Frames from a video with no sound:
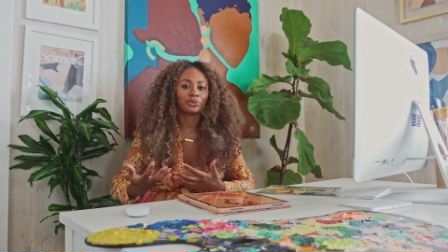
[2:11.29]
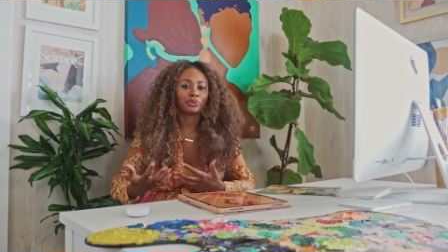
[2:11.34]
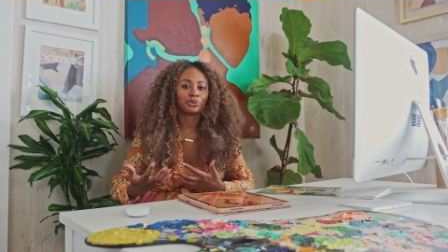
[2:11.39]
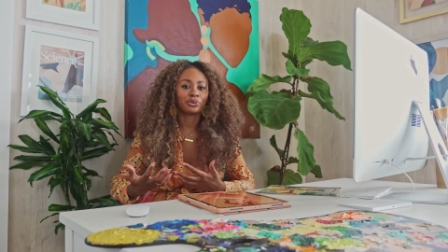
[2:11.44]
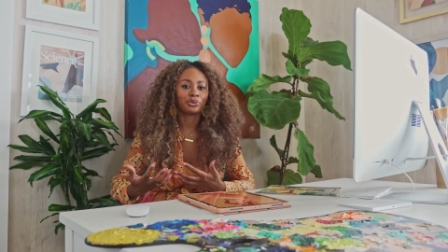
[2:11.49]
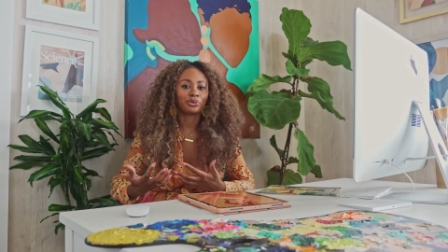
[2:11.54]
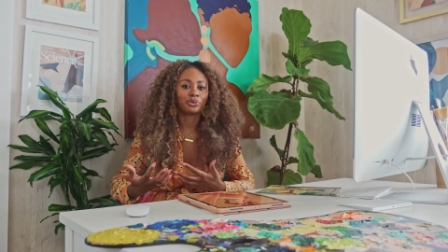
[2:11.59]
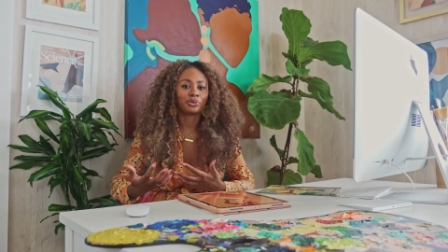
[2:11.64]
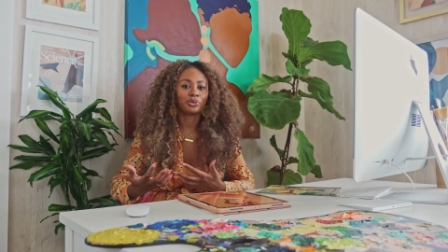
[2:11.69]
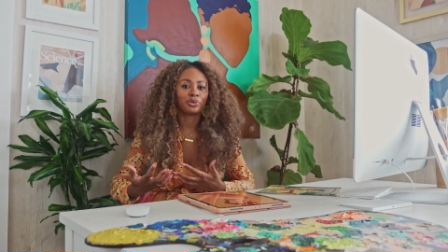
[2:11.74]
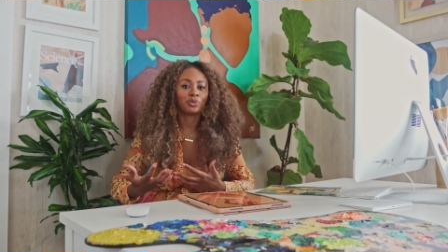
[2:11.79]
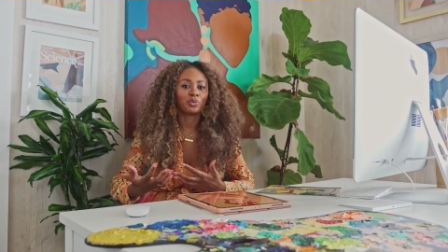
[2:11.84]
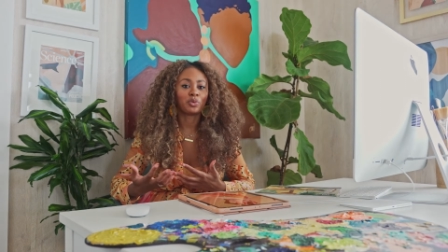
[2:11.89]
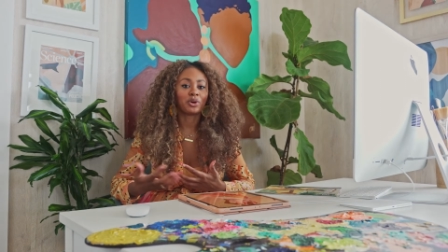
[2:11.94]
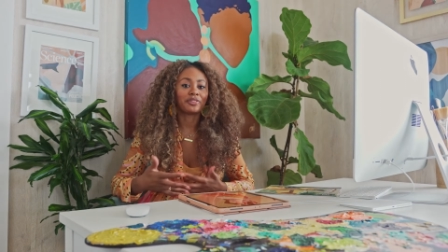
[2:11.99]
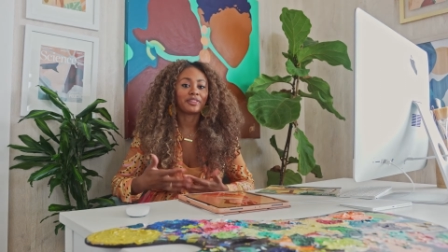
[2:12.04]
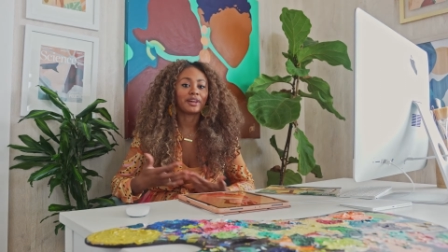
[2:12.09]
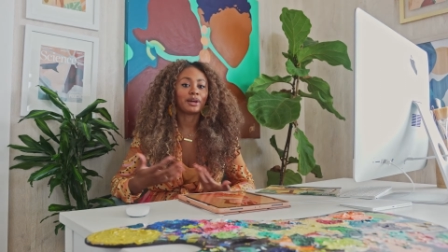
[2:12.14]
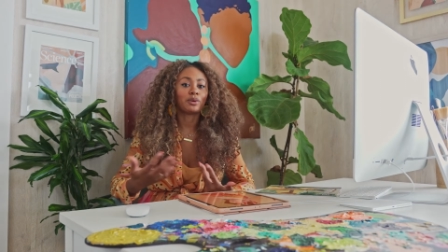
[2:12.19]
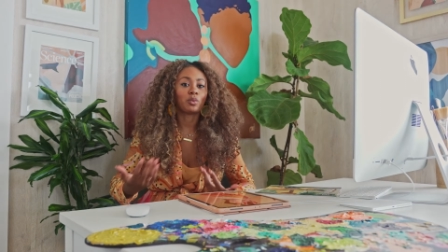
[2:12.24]
through
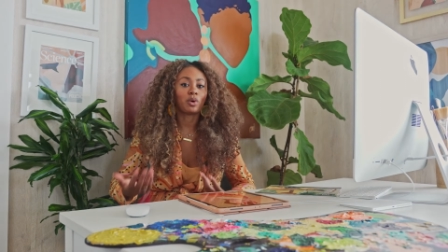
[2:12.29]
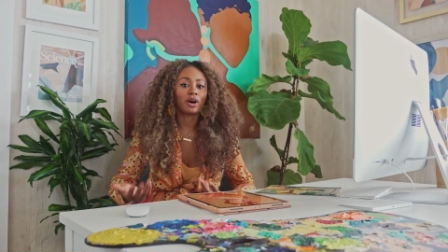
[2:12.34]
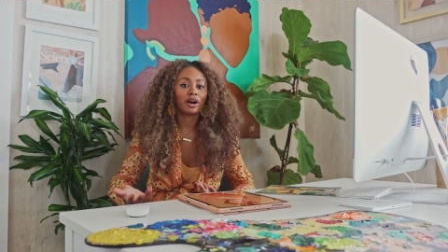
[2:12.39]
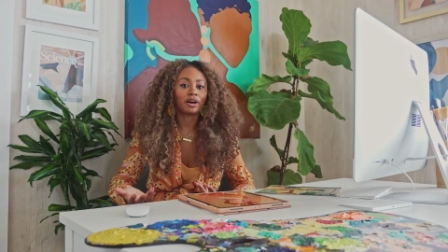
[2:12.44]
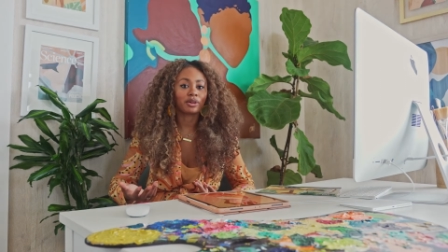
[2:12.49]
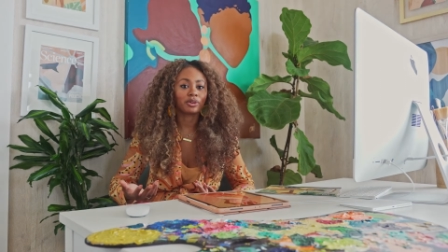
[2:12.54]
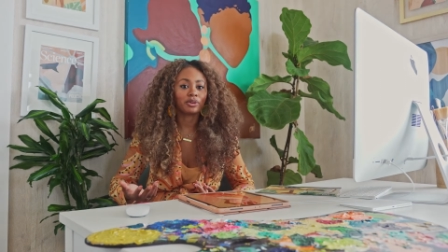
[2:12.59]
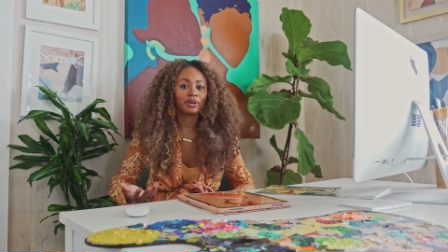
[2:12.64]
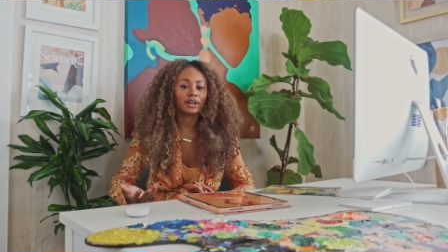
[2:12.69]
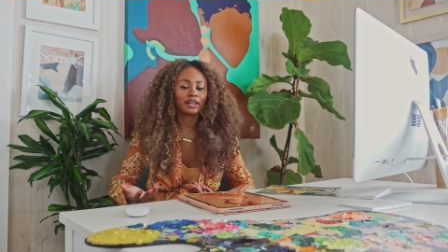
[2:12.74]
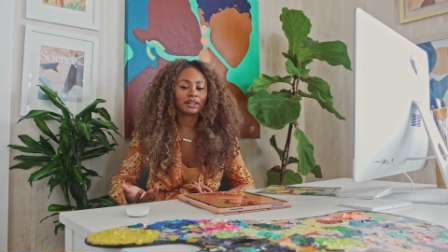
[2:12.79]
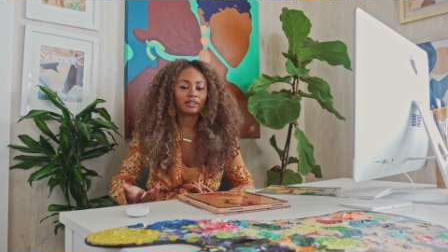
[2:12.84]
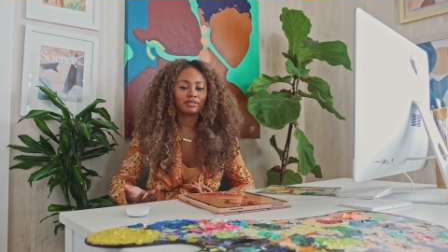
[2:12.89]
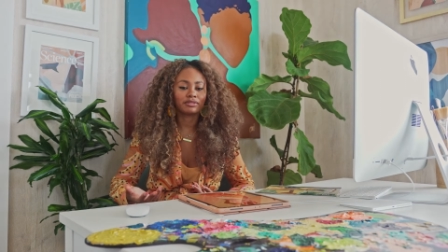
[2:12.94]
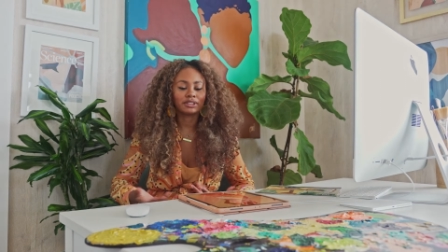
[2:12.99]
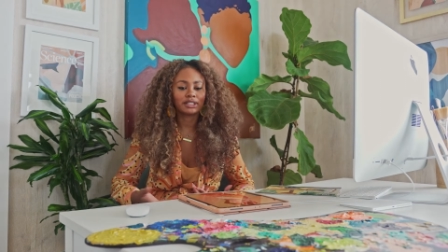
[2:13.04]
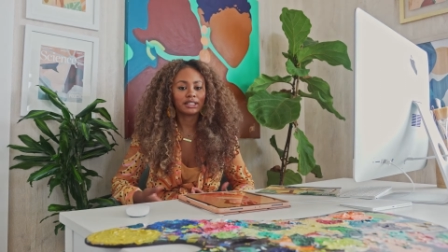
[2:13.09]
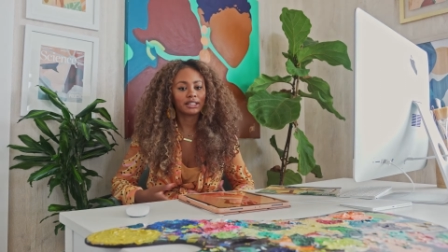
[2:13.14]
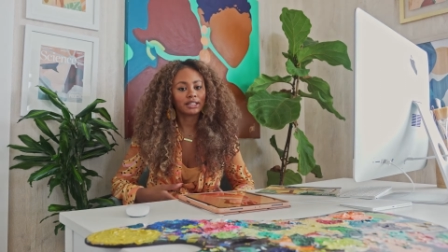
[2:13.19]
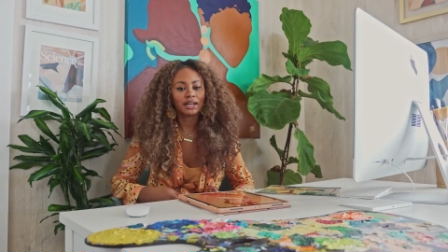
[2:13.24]
what they want
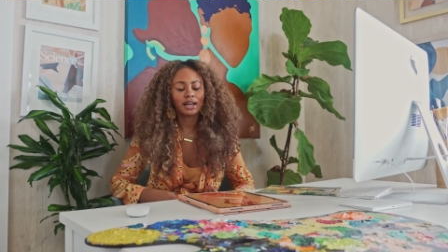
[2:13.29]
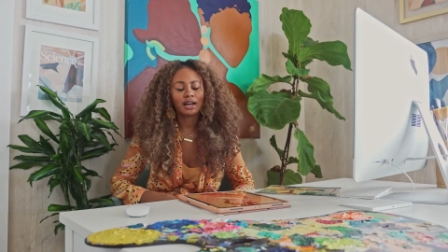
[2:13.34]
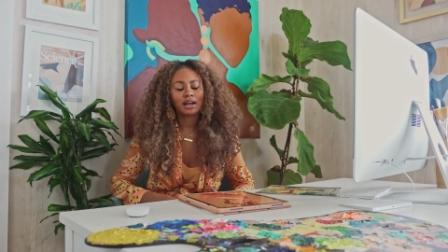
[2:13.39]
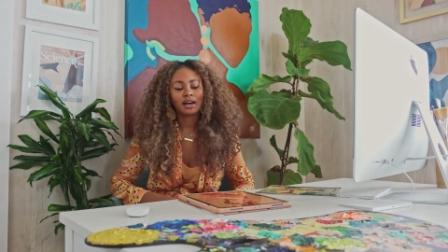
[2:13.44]
creatively.